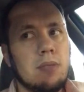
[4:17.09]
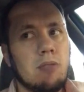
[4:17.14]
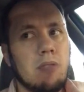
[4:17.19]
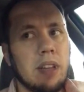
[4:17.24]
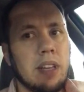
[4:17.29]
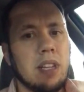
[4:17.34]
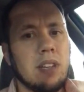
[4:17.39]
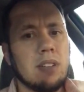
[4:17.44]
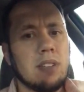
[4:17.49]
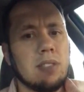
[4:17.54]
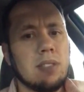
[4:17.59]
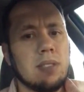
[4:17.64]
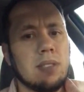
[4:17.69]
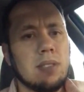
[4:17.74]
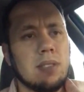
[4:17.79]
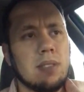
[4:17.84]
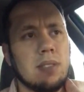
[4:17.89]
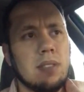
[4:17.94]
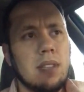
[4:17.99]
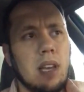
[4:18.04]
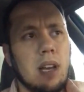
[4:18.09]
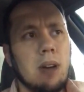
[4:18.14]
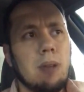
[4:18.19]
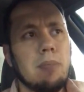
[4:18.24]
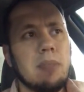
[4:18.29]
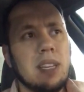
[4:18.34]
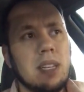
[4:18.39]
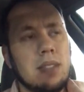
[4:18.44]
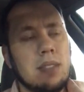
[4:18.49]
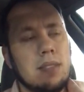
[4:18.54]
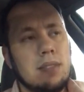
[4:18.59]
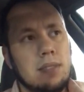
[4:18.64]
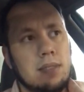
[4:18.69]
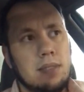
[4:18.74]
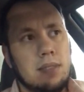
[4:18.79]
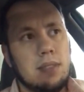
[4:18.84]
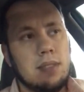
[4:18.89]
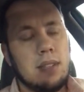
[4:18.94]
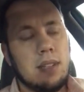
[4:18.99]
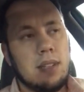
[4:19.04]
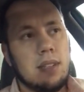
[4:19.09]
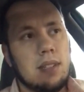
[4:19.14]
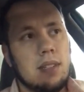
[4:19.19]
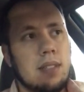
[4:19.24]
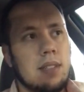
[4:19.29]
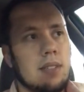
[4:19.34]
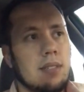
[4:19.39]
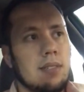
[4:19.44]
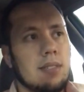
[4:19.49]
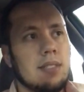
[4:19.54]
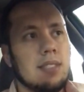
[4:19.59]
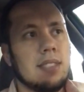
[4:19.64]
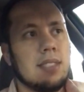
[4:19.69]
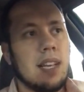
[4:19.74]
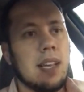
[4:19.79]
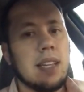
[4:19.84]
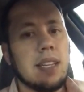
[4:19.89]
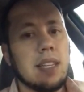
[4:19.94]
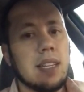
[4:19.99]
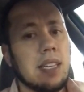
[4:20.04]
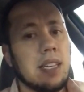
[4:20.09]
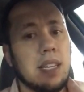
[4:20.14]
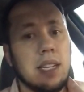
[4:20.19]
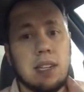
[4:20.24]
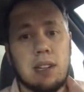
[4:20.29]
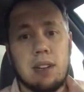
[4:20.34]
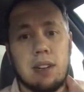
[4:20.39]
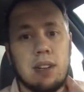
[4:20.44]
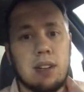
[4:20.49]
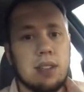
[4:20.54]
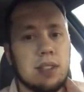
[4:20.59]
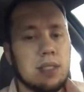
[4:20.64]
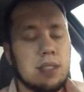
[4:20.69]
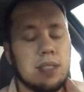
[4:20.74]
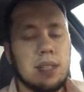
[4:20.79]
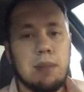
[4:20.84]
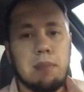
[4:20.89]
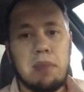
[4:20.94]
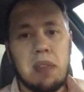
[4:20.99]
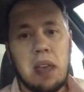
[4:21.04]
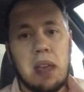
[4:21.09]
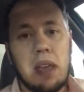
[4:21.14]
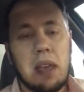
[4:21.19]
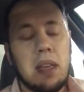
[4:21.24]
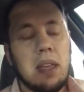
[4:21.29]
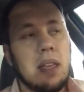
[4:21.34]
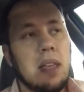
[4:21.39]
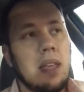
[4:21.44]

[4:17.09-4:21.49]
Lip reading: Raiders helmet or signed gear or something.